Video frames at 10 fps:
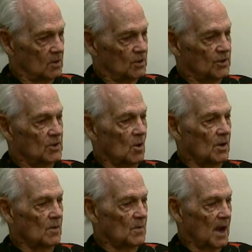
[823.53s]
She's
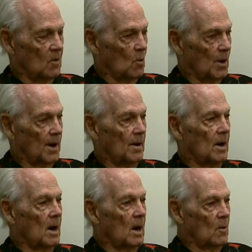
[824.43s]
talking about where
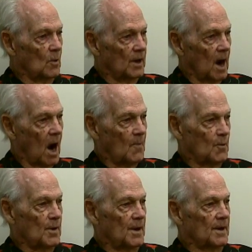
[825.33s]
we
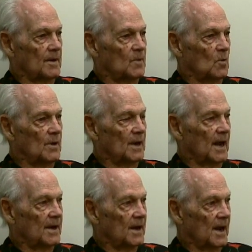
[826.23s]
operated, but we
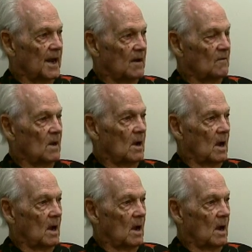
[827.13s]
had to have